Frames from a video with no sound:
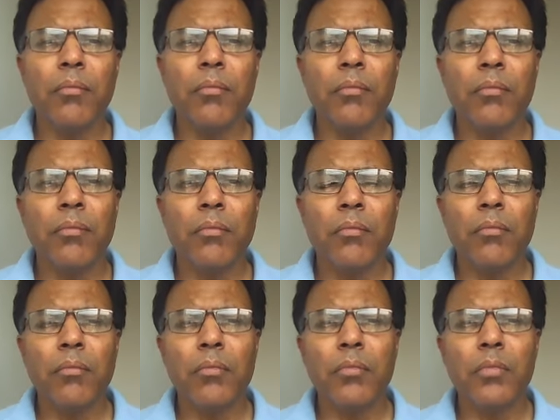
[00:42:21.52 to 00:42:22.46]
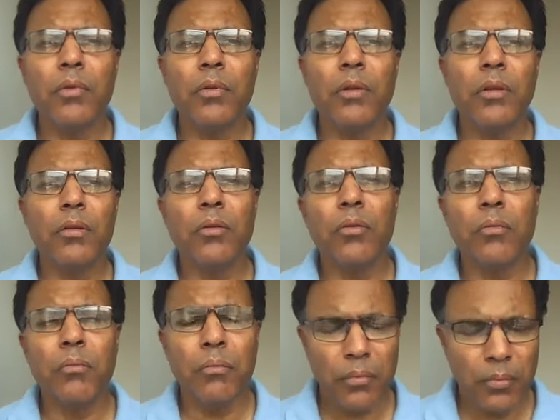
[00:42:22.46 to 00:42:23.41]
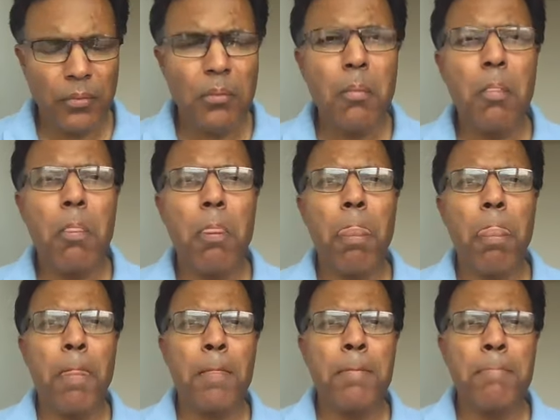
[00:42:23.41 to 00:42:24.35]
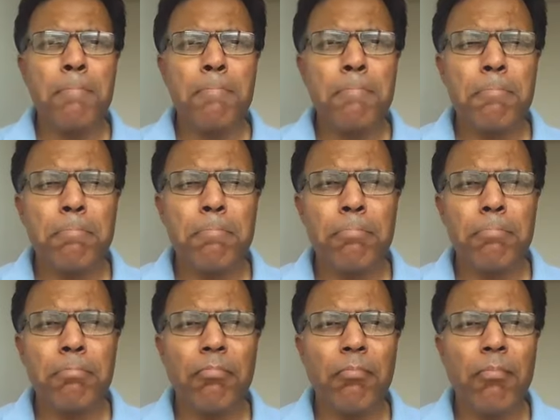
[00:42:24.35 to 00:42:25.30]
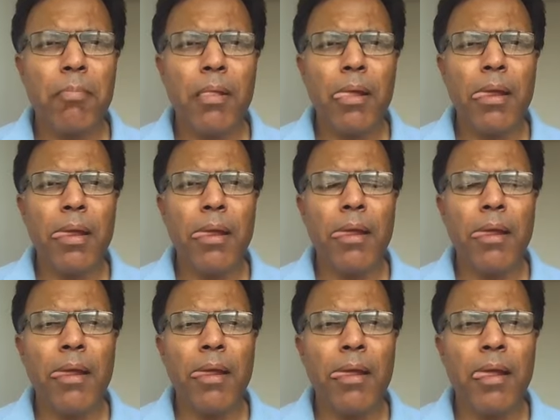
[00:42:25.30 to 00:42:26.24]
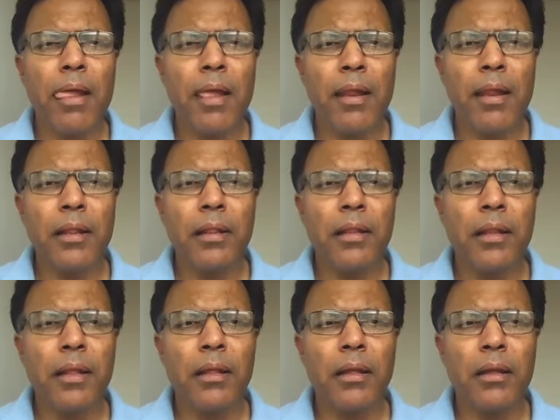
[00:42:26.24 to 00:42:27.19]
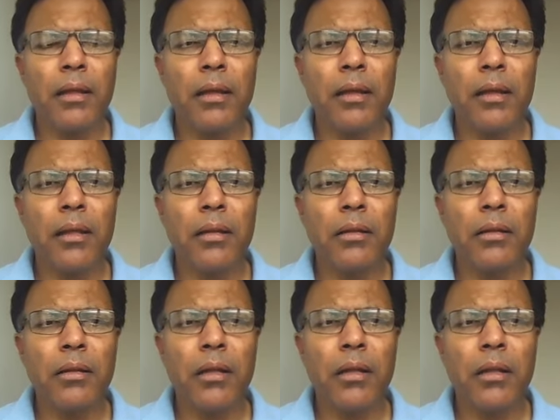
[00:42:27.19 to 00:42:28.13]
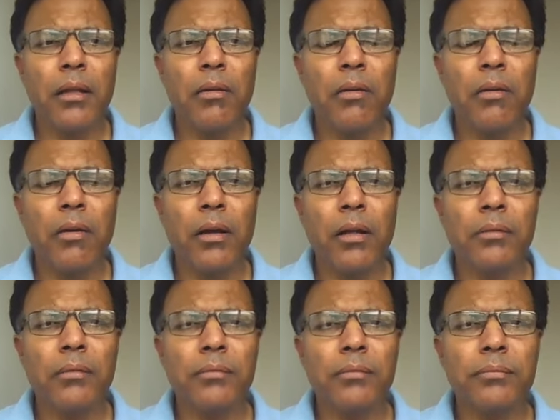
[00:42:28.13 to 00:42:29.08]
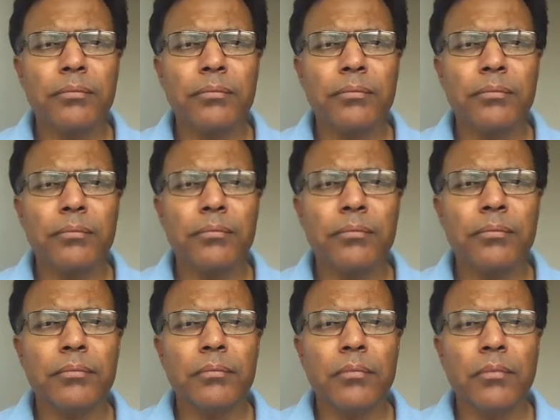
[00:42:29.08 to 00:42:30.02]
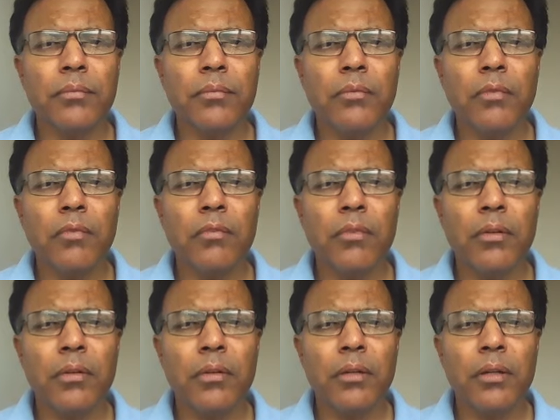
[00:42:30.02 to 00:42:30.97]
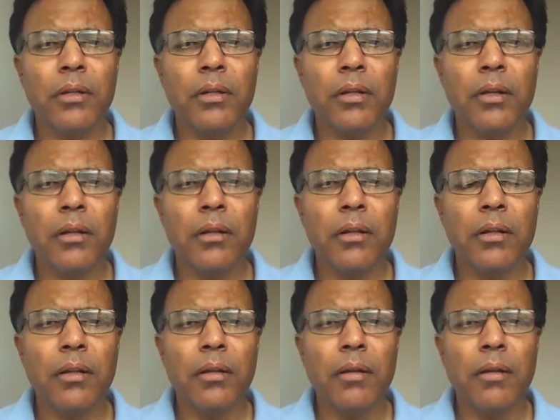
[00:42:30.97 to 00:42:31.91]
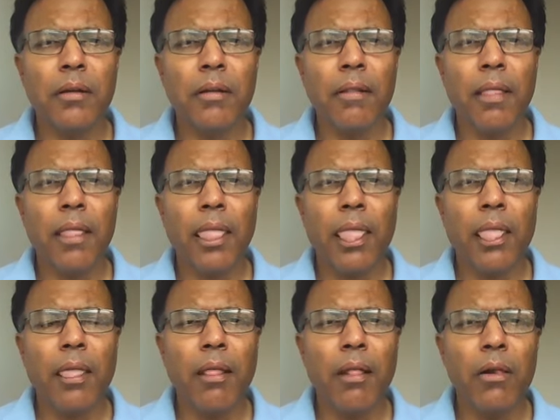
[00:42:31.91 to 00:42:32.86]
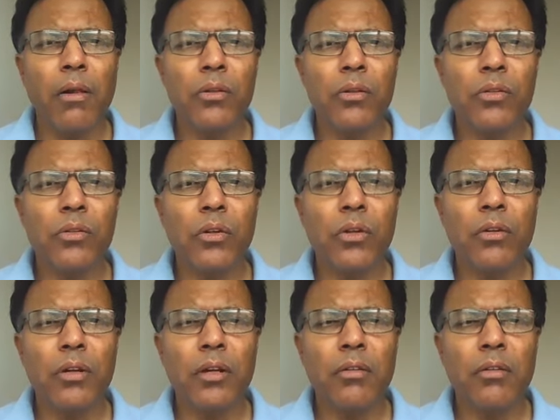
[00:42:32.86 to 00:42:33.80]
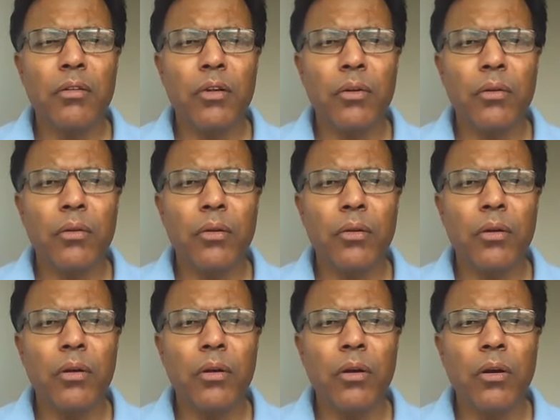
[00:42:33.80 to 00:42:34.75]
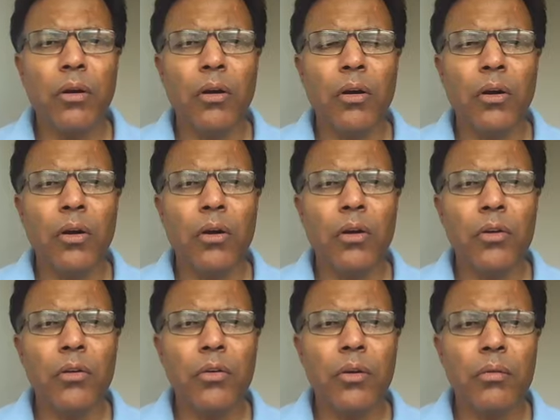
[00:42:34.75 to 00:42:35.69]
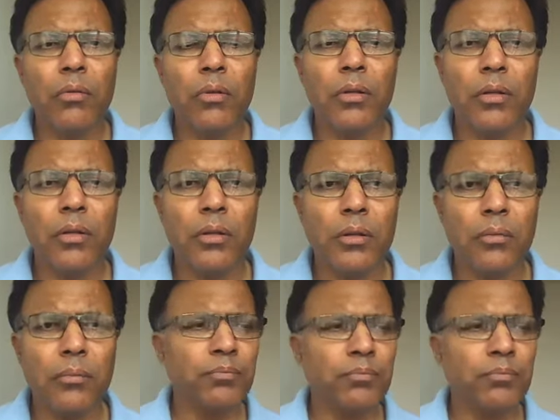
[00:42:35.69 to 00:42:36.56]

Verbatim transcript: Whenever you stand praying, Forgive if you have anything against anyone, so that your Father in heaven may also forgive you your trespasses.